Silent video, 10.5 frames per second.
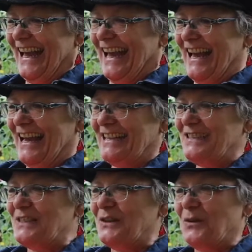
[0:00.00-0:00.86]

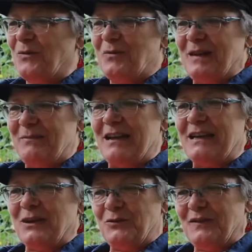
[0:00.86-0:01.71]
And so we
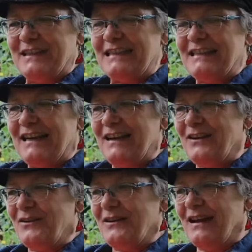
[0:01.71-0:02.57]
made a good visit
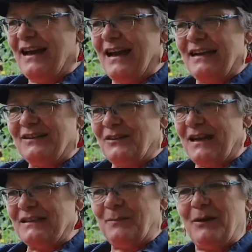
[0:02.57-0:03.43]
there and had all
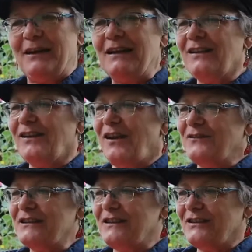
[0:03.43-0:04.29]
kinds of political
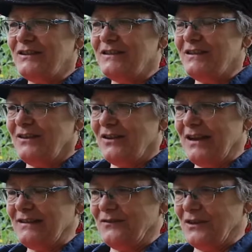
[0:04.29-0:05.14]
conversations and all
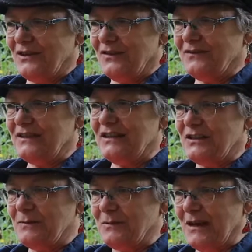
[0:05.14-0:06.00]
kinds of other
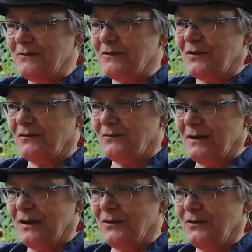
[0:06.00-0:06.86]
conversations, but that was good,
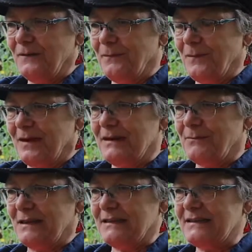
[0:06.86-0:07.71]
really good.
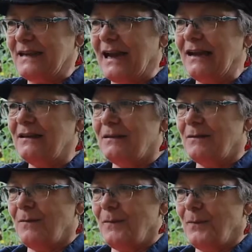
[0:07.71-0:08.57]
My second
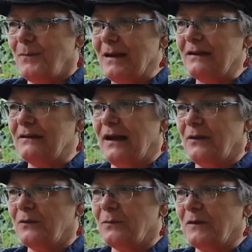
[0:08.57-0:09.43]
mental
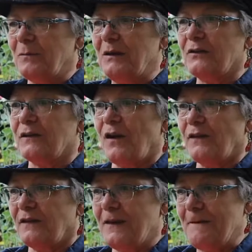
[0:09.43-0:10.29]
health was Peter
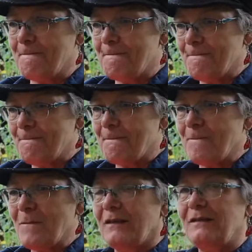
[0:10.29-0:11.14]
Zosky,
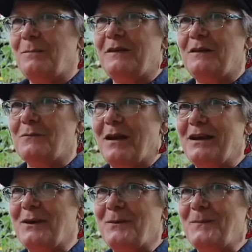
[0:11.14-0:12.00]
CBC
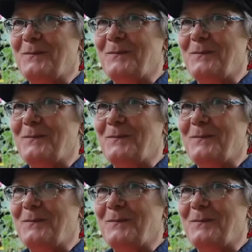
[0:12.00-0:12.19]
Radio.